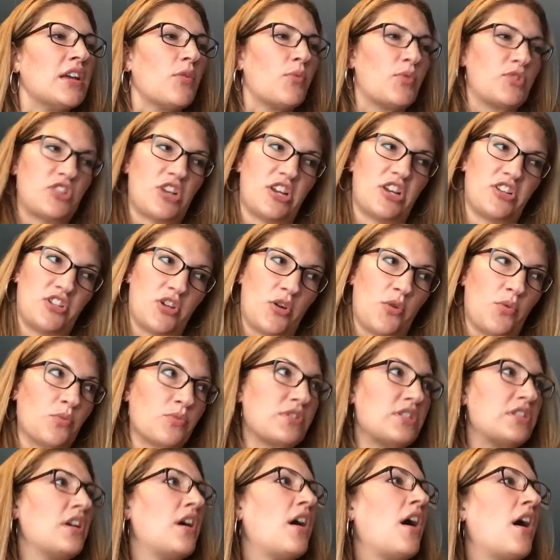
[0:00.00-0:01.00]
which I
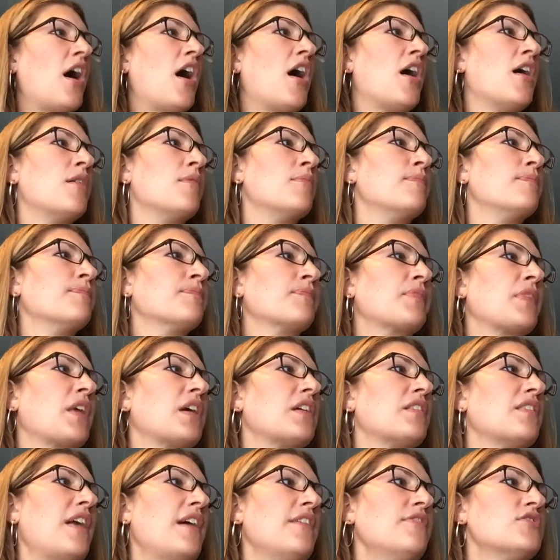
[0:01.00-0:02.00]
don't. Um,
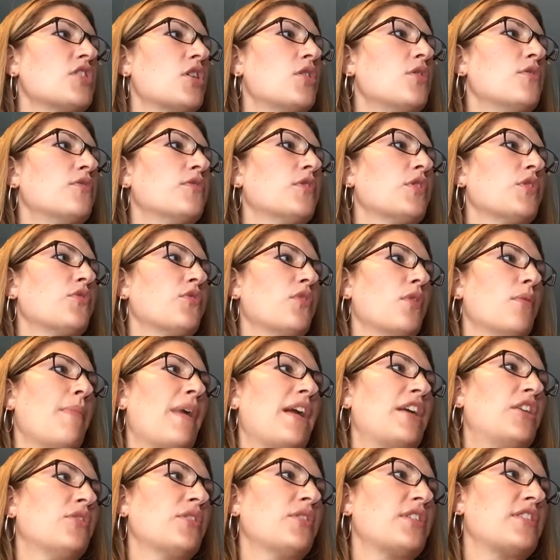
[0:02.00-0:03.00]
left over from
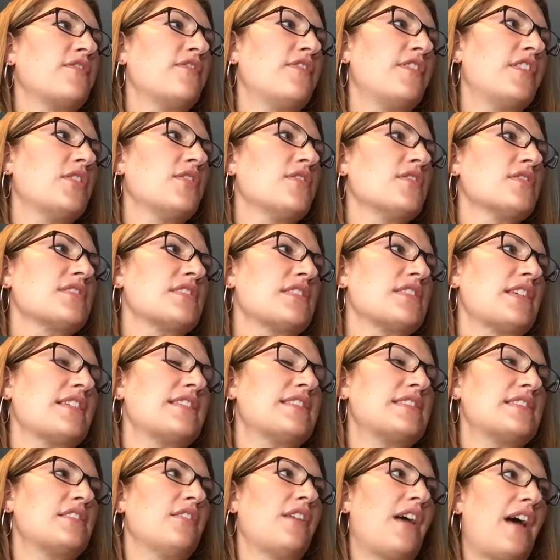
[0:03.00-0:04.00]
my green fills, I
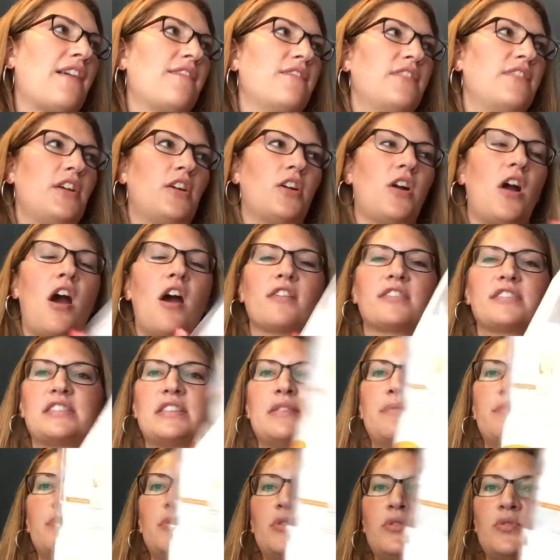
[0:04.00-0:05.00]
still have their
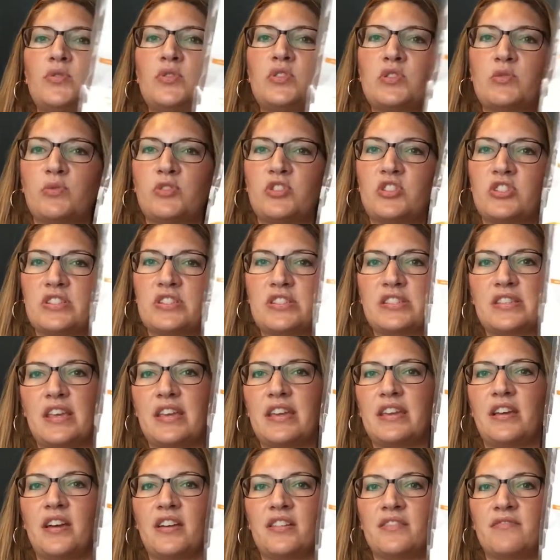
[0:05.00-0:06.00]
Oxy Boost, which is
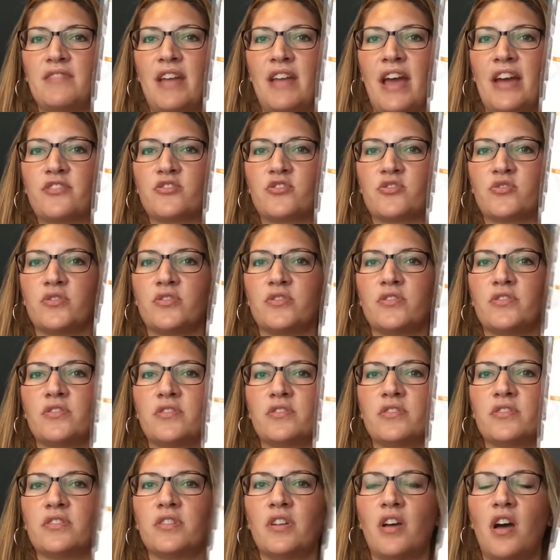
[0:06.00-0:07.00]
like a
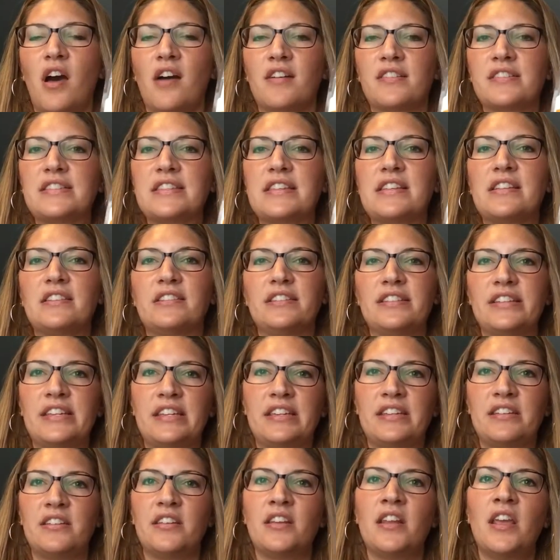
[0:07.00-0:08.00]
natural
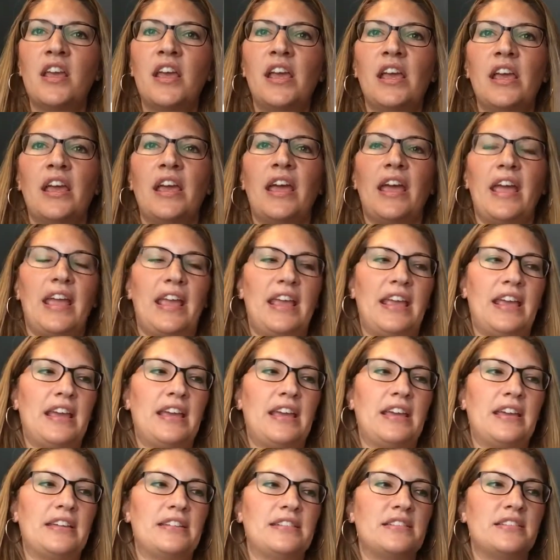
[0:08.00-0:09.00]
Clean
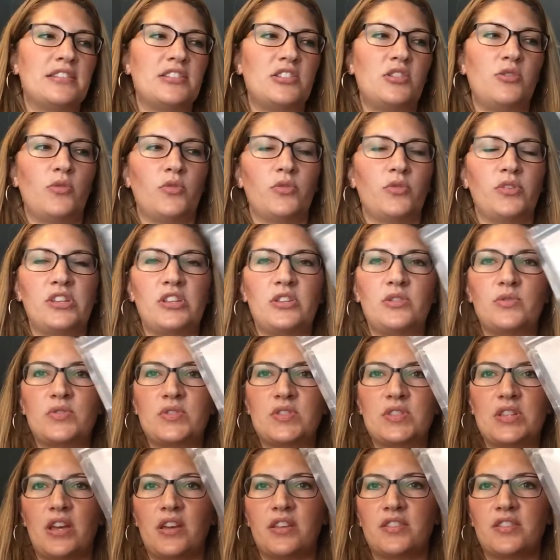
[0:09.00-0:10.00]
and you only
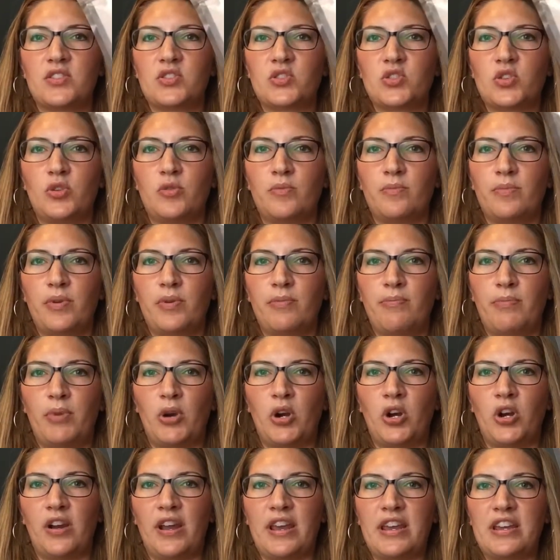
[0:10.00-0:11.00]
use a scoop
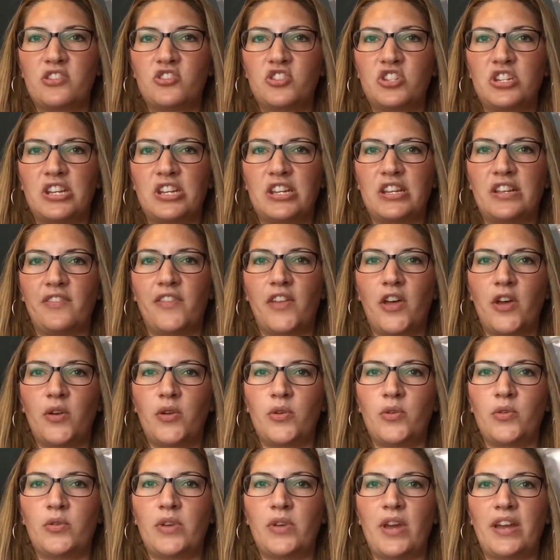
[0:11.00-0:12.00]
per HE
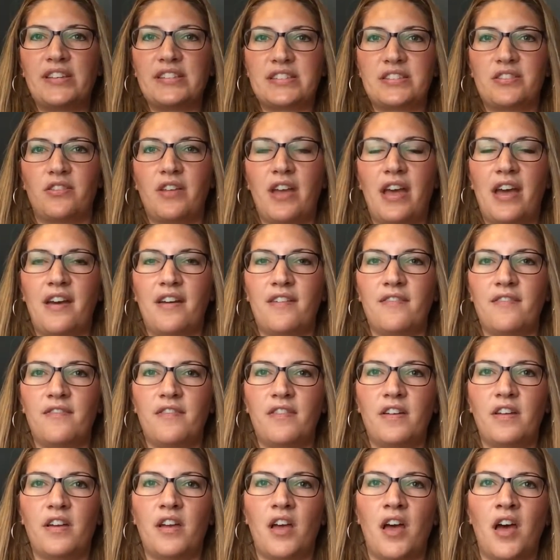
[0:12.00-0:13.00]
load. I still have
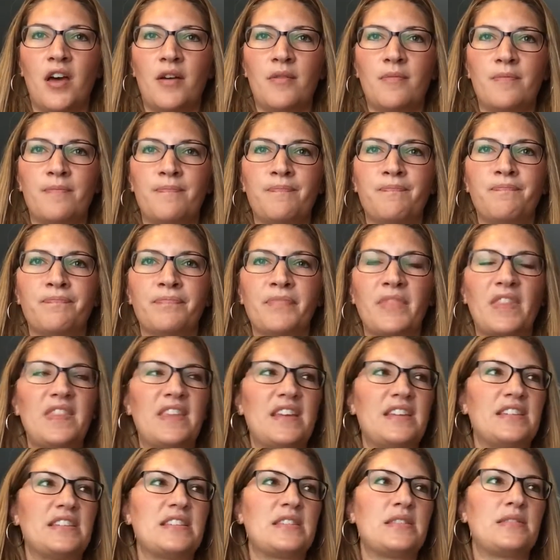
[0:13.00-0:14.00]
um,
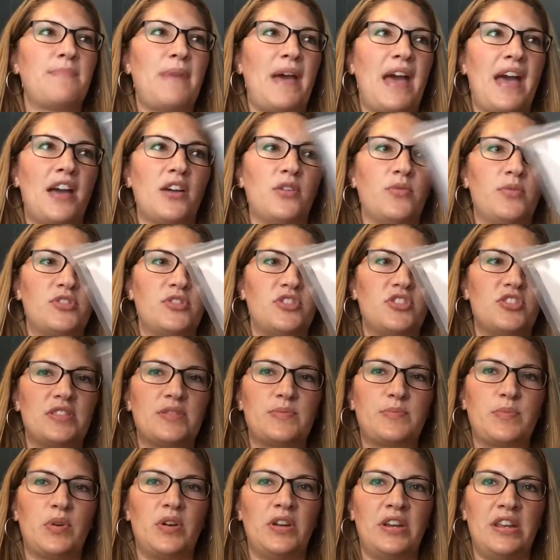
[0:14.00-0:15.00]
this bag, which
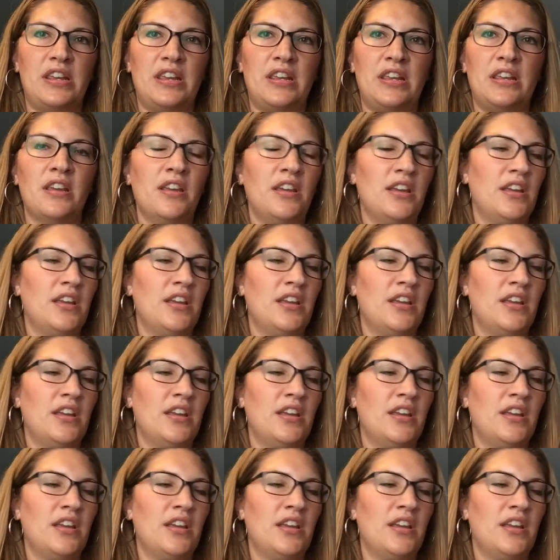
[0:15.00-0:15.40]
is pretty